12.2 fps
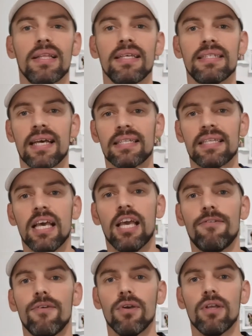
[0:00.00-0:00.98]
He says
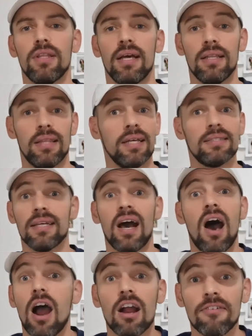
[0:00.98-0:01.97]
that's the
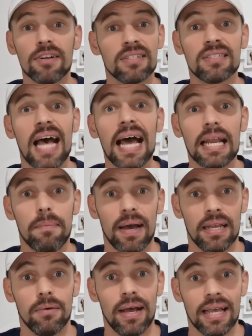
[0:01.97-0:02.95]
Harvard study,
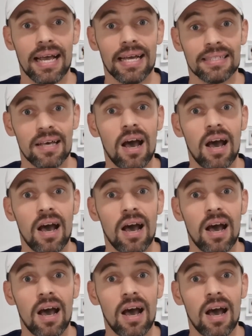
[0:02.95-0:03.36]
by the way, guys.